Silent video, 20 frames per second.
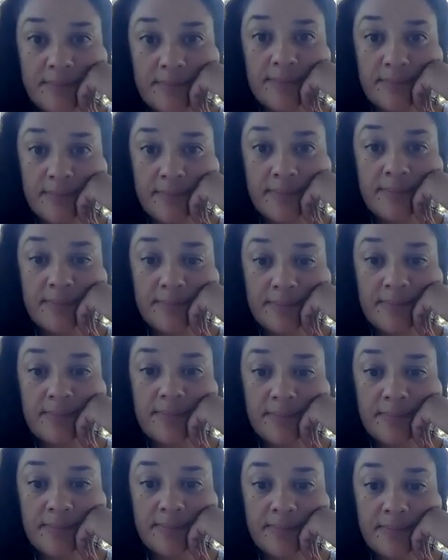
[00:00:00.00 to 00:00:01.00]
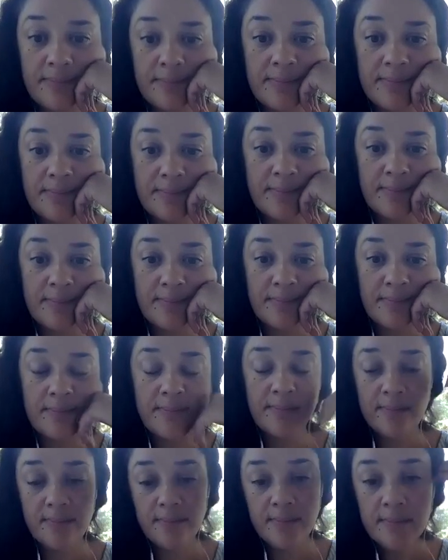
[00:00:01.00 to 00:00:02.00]

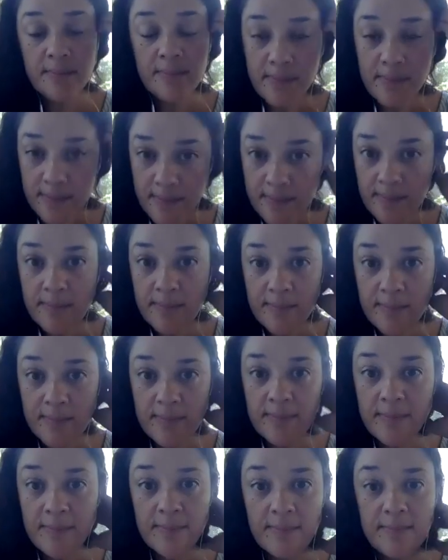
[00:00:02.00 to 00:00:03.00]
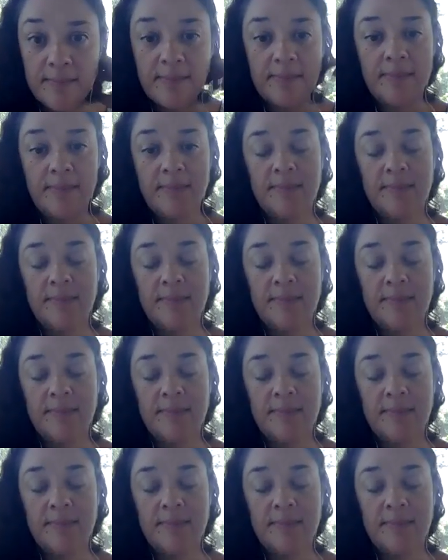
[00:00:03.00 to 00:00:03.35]
This person isn't speaking.